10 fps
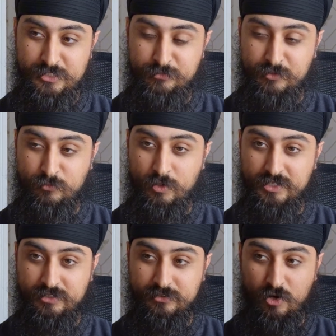we've become quite
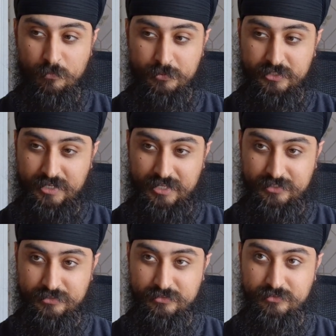competent at
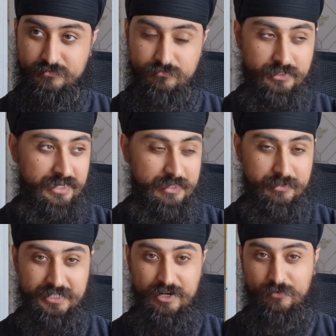
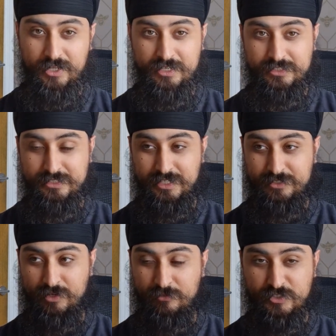labeling our reality
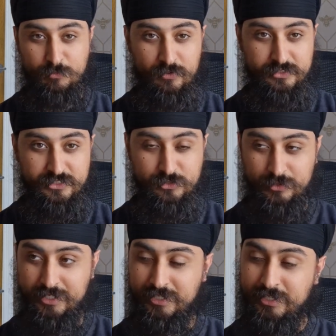and responding to
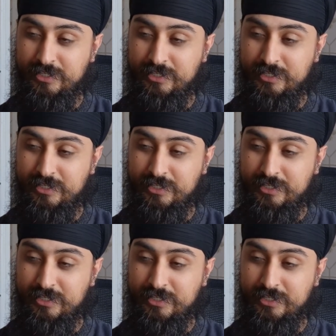it,